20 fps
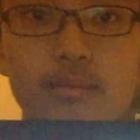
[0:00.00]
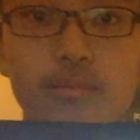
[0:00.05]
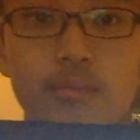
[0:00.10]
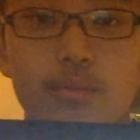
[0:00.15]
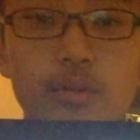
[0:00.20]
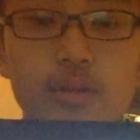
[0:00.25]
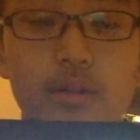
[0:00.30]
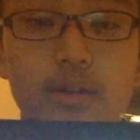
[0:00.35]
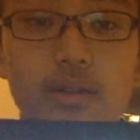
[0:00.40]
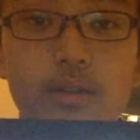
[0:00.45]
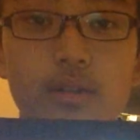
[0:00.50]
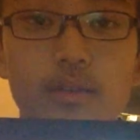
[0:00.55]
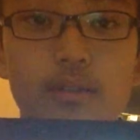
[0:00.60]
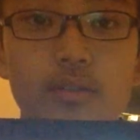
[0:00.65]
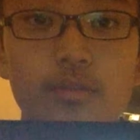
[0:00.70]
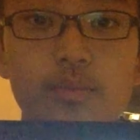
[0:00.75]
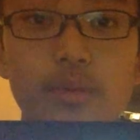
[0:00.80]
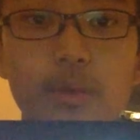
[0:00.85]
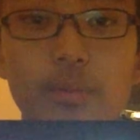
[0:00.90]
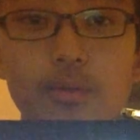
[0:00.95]
book
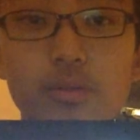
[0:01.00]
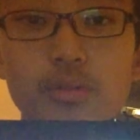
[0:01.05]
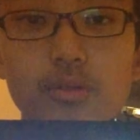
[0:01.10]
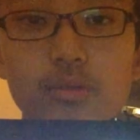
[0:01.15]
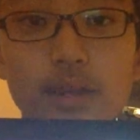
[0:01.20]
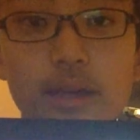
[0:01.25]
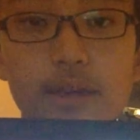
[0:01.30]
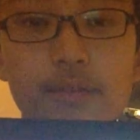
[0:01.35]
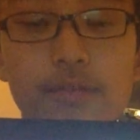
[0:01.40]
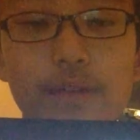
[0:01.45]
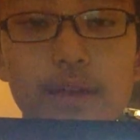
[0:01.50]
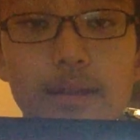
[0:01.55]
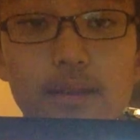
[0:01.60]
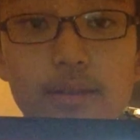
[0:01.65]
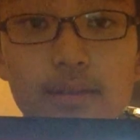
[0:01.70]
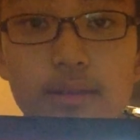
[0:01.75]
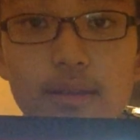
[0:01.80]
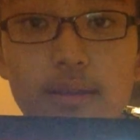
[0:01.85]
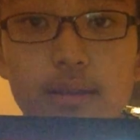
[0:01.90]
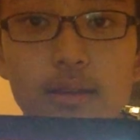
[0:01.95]
to people who like
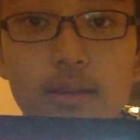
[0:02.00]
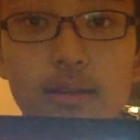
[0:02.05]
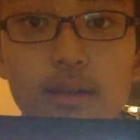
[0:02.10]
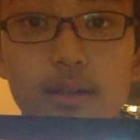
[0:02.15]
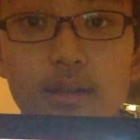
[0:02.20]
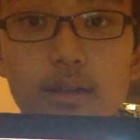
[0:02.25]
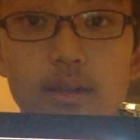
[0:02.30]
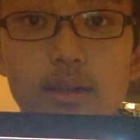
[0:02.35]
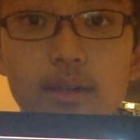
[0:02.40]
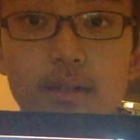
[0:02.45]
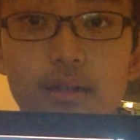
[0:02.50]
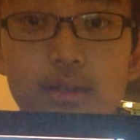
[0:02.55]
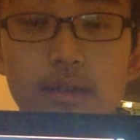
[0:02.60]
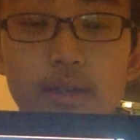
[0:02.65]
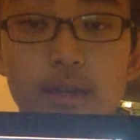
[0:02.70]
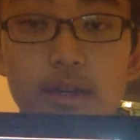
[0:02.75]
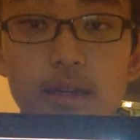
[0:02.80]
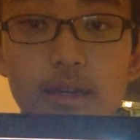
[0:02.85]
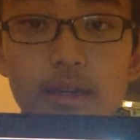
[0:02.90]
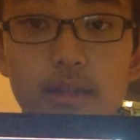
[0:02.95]
fantasy,
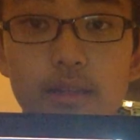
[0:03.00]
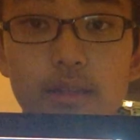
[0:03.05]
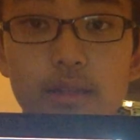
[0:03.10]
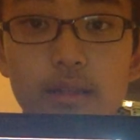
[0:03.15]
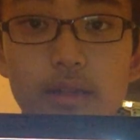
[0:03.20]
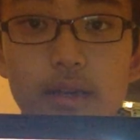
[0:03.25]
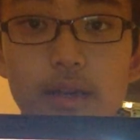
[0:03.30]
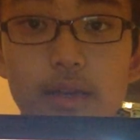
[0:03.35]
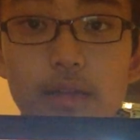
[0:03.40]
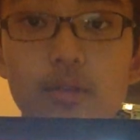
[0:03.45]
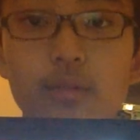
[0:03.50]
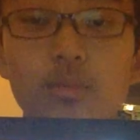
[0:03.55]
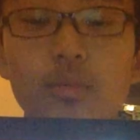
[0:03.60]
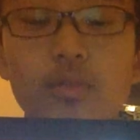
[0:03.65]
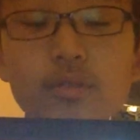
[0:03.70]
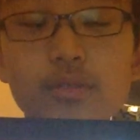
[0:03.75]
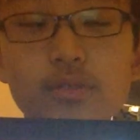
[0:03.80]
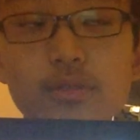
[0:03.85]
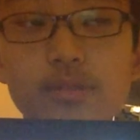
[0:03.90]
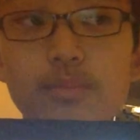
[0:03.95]
and I know
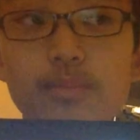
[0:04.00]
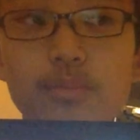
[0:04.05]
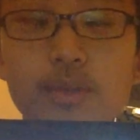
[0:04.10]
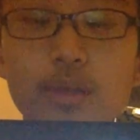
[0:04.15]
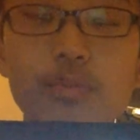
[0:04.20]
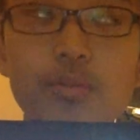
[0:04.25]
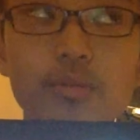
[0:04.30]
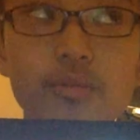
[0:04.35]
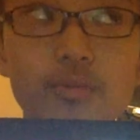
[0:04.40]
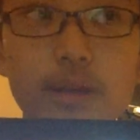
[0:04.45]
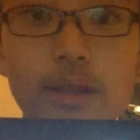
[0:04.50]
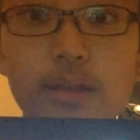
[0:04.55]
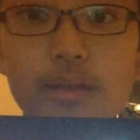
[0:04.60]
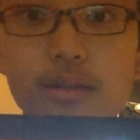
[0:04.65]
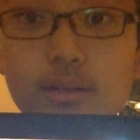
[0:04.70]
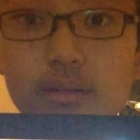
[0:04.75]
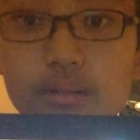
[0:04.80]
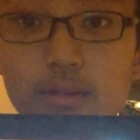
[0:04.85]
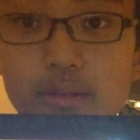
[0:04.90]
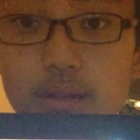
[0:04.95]
most people read
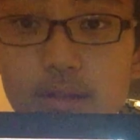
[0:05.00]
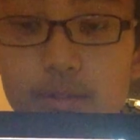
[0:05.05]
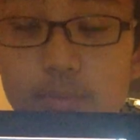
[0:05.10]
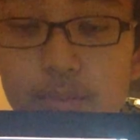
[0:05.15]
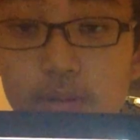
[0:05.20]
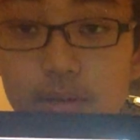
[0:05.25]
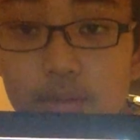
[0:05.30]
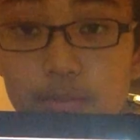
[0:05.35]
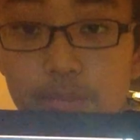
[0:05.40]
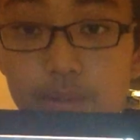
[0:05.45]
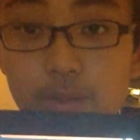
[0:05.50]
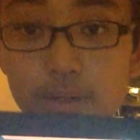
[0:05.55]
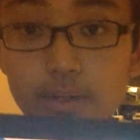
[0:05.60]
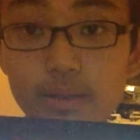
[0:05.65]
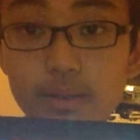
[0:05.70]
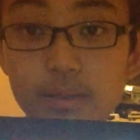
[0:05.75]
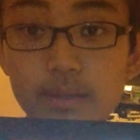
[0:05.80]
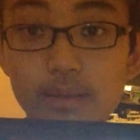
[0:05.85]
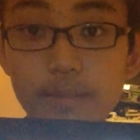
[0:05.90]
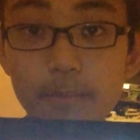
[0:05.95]
this book, but
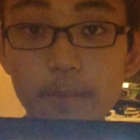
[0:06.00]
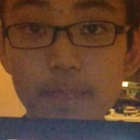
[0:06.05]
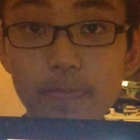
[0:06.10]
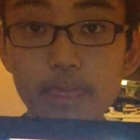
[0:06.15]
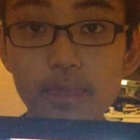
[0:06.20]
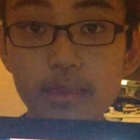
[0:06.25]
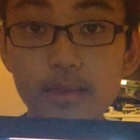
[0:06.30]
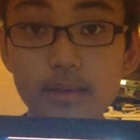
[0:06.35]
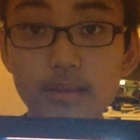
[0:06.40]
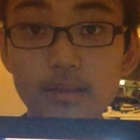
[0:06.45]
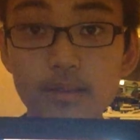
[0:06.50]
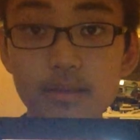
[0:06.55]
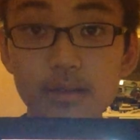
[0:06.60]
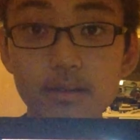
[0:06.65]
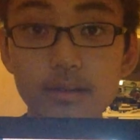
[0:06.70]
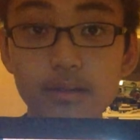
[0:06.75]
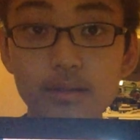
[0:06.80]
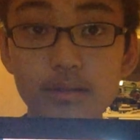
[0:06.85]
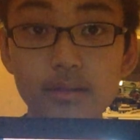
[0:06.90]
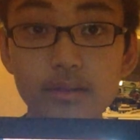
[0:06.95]
it's
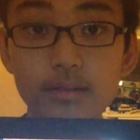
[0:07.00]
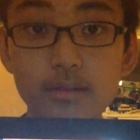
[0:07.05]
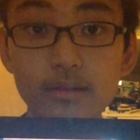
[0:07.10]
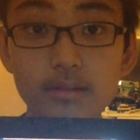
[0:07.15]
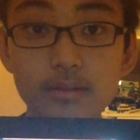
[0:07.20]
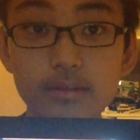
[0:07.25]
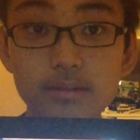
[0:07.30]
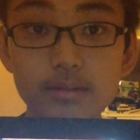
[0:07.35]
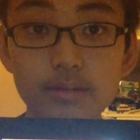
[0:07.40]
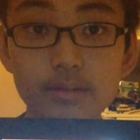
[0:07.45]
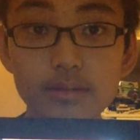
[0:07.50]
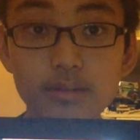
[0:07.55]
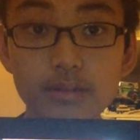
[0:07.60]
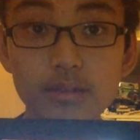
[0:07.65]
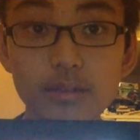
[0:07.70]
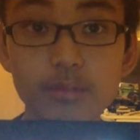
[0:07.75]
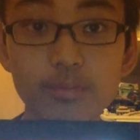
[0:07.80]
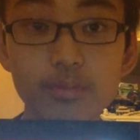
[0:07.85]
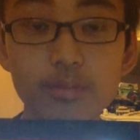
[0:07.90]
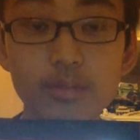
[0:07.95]
a
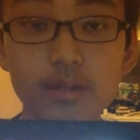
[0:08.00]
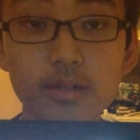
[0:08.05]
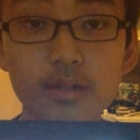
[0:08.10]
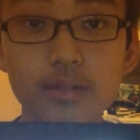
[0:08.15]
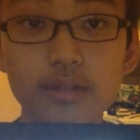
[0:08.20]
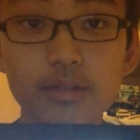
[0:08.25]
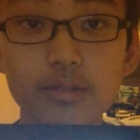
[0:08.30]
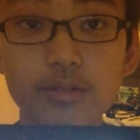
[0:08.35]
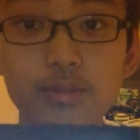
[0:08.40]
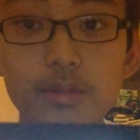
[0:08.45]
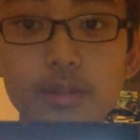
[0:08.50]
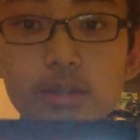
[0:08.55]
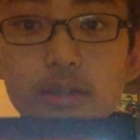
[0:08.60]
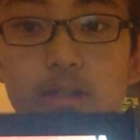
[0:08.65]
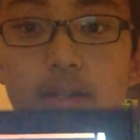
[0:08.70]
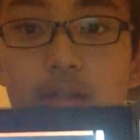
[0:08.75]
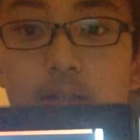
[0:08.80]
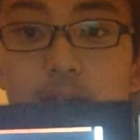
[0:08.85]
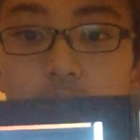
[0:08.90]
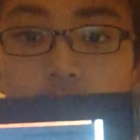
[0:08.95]
good book to
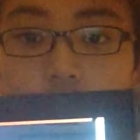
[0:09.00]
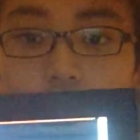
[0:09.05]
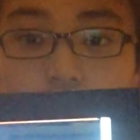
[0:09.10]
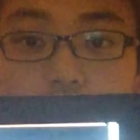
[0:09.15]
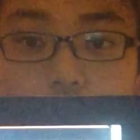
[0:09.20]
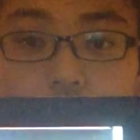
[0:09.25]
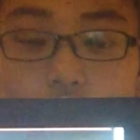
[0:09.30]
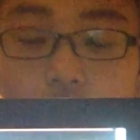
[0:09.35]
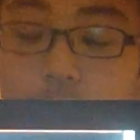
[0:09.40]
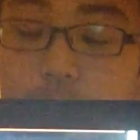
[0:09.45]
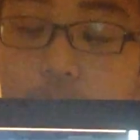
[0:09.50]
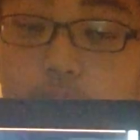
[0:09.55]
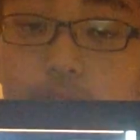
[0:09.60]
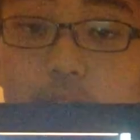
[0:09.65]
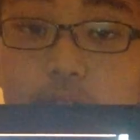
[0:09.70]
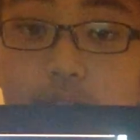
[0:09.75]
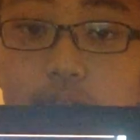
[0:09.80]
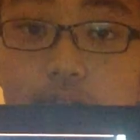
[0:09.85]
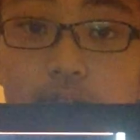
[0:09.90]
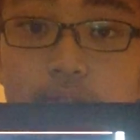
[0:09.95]
read. It's
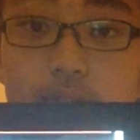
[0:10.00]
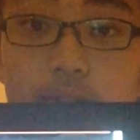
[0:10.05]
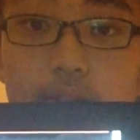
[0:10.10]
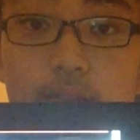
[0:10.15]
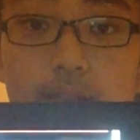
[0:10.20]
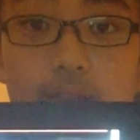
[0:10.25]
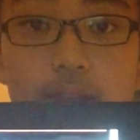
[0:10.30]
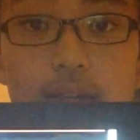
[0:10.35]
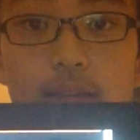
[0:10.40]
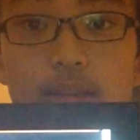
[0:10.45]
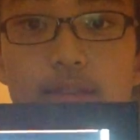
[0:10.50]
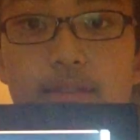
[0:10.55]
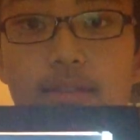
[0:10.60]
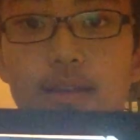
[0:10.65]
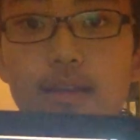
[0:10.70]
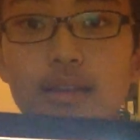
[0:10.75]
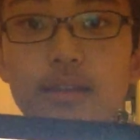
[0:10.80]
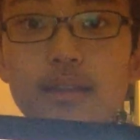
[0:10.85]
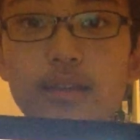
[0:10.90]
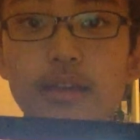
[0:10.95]
really interesting, like I
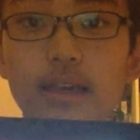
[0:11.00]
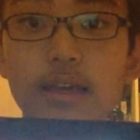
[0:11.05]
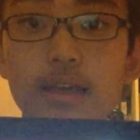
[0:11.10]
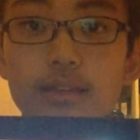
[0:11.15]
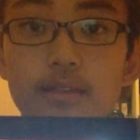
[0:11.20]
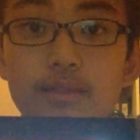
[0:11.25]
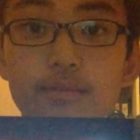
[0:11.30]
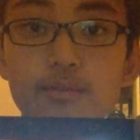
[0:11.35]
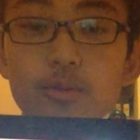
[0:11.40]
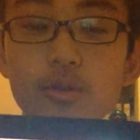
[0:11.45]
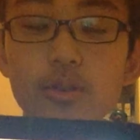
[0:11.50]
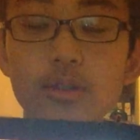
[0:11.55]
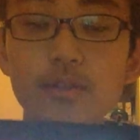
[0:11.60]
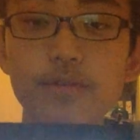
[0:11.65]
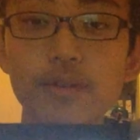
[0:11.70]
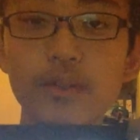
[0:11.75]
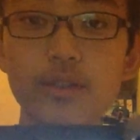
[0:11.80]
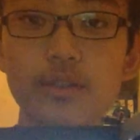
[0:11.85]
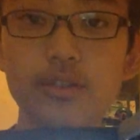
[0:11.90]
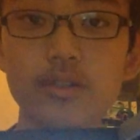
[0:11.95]
said. It has really
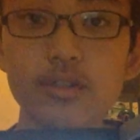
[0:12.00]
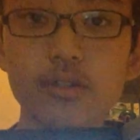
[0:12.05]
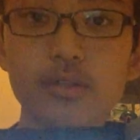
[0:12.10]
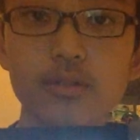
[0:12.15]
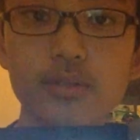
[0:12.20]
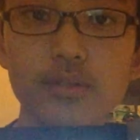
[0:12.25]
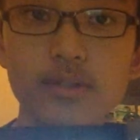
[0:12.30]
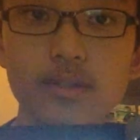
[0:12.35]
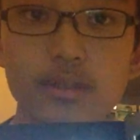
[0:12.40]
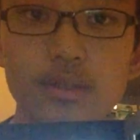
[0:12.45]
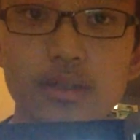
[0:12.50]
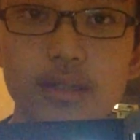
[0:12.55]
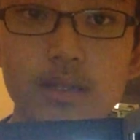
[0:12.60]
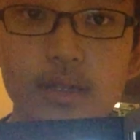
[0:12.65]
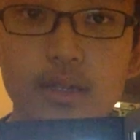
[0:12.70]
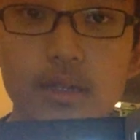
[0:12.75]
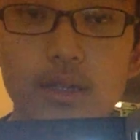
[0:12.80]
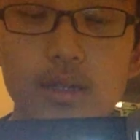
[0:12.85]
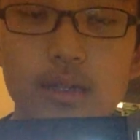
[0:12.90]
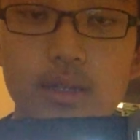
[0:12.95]
funny jokes
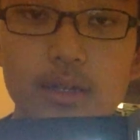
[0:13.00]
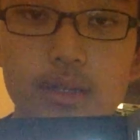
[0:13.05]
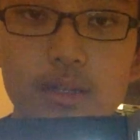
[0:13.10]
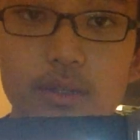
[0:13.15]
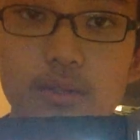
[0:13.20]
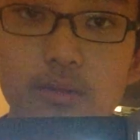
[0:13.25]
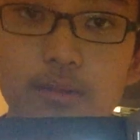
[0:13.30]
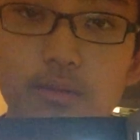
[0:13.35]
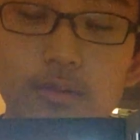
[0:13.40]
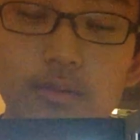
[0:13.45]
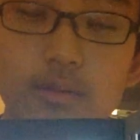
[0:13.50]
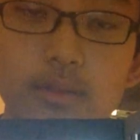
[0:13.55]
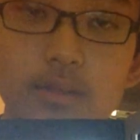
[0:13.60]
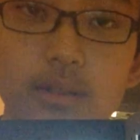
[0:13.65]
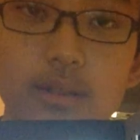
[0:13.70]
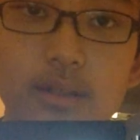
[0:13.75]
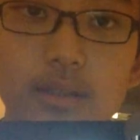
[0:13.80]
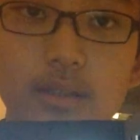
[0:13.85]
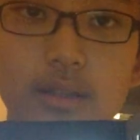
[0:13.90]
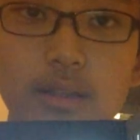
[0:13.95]

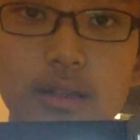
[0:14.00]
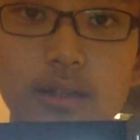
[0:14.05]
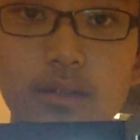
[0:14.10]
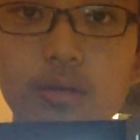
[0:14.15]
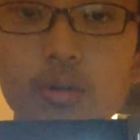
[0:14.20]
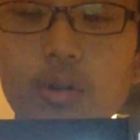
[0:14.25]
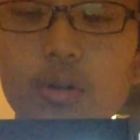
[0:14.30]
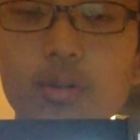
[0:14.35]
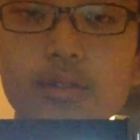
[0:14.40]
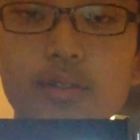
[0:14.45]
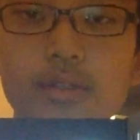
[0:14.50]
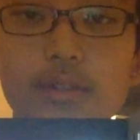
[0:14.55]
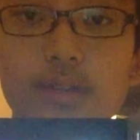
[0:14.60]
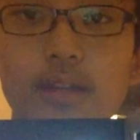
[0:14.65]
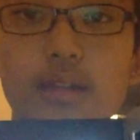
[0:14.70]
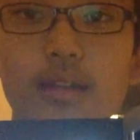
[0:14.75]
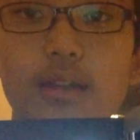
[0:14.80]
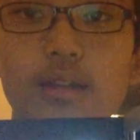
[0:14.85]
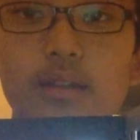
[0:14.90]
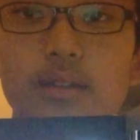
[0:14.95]
and quotes,
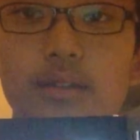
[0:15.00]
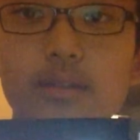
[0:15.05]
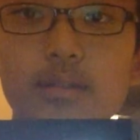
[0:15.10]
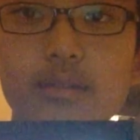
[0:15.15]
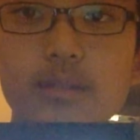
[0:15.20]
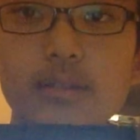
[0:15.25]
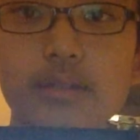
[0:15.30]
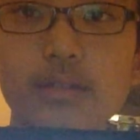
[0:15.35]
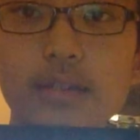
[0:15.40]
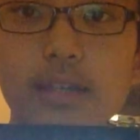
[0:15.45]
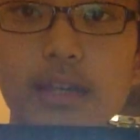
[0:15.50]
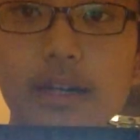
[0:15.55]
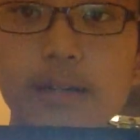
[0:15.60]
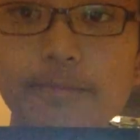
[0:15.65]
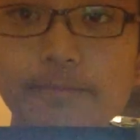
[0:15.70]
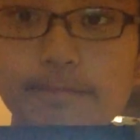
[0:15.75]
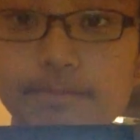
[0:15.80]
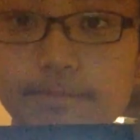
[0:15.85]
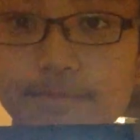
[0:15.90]
and yeah,